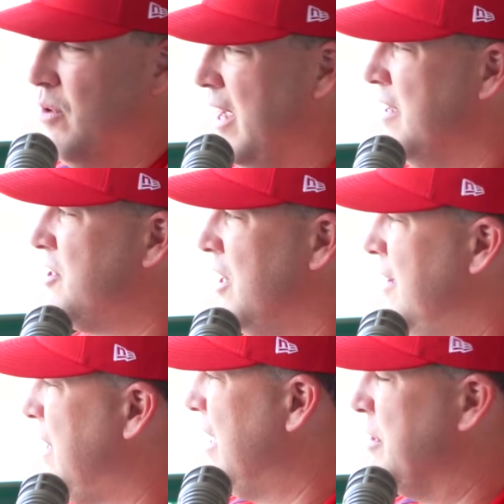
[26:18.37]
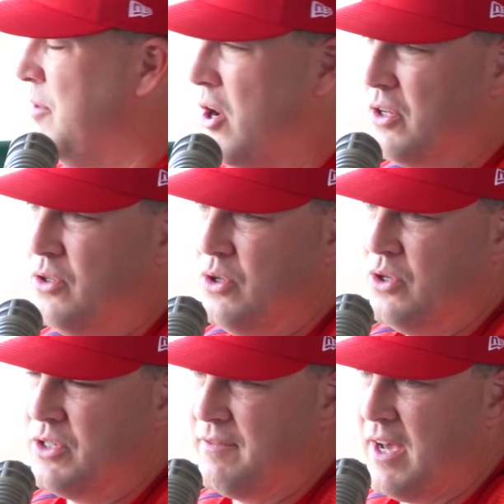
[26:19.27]
Right. So they've got some
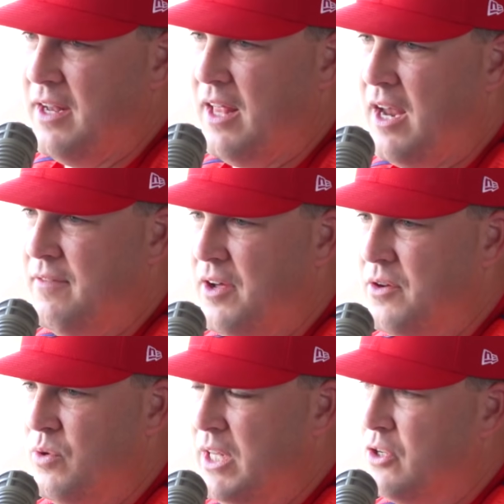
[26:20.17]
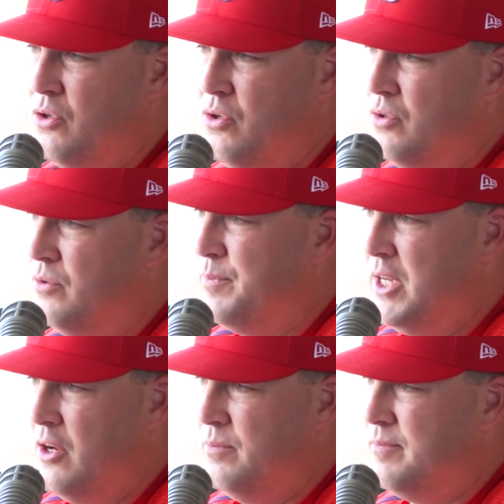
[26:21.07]
articles. They've got a lot of other really cool,
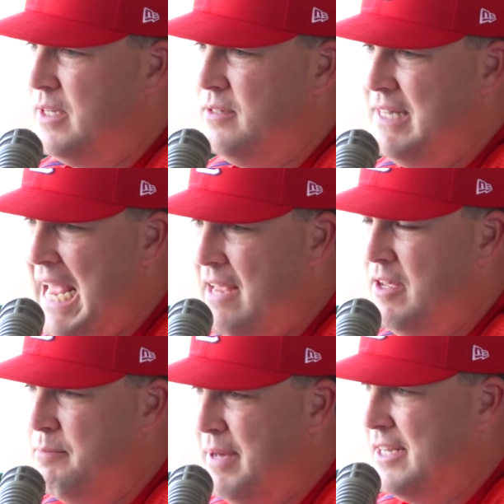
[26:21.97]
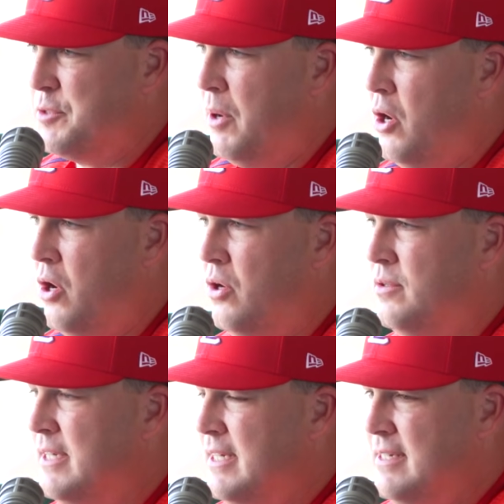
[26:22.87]
you know, Navy
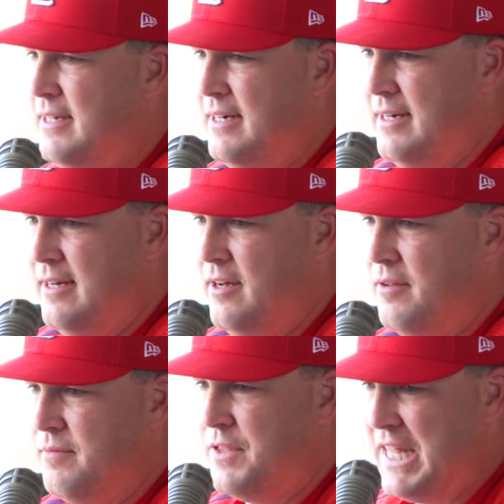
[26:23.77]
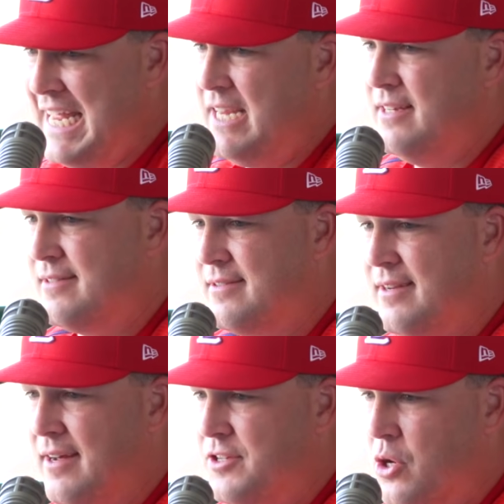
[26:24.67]
baseball things,
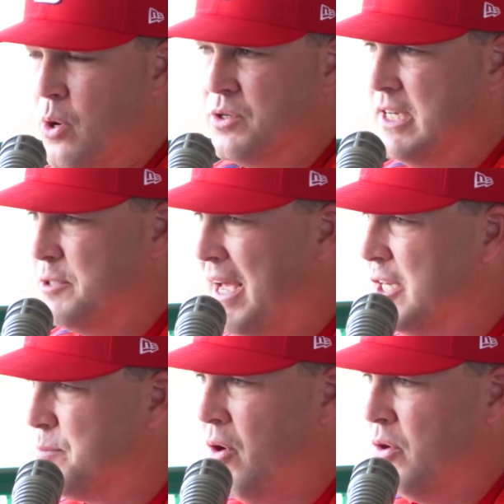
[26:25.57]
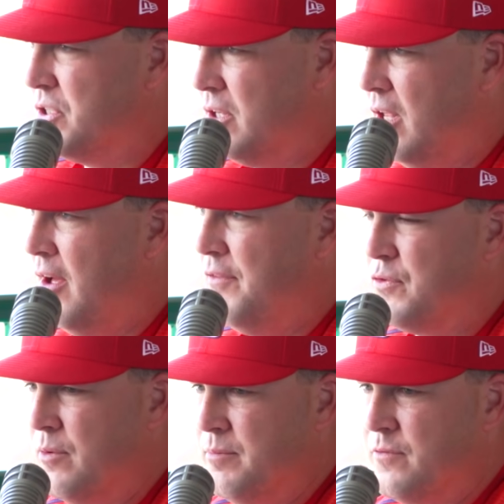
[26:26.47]
jerseys, baseballs, gloves
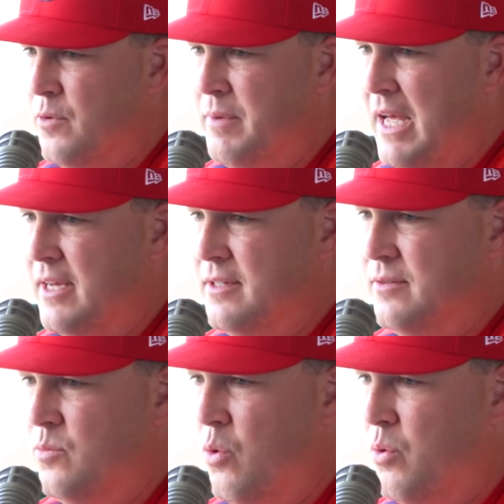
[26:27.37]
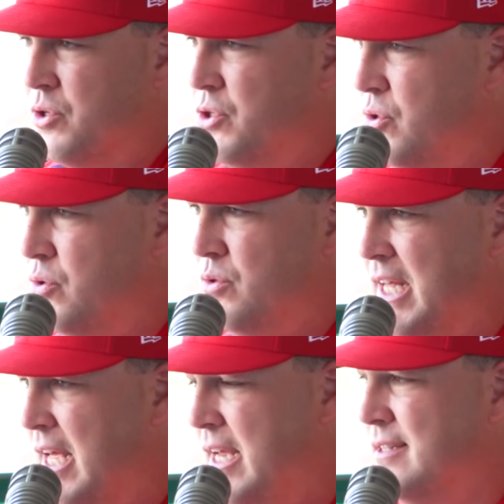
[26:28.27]
from back in World War II
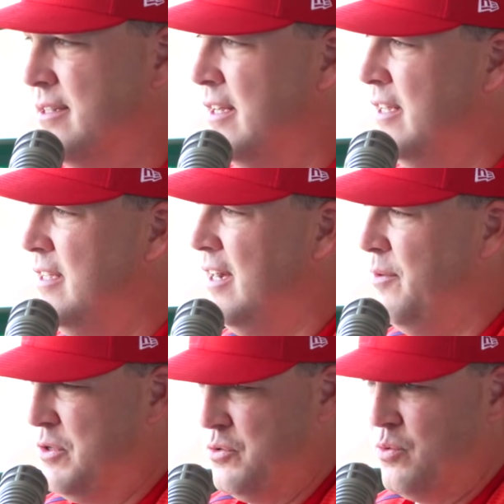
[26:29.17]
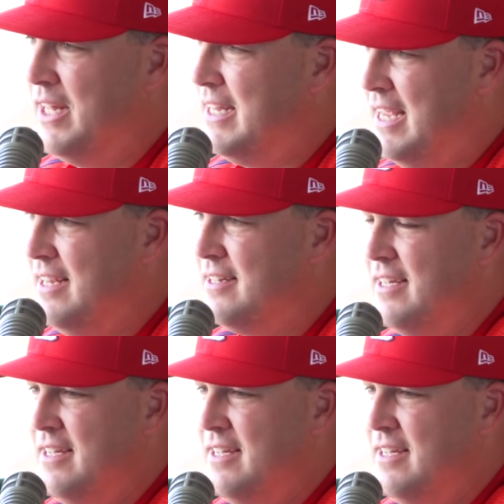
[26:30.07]
days, which was really neat.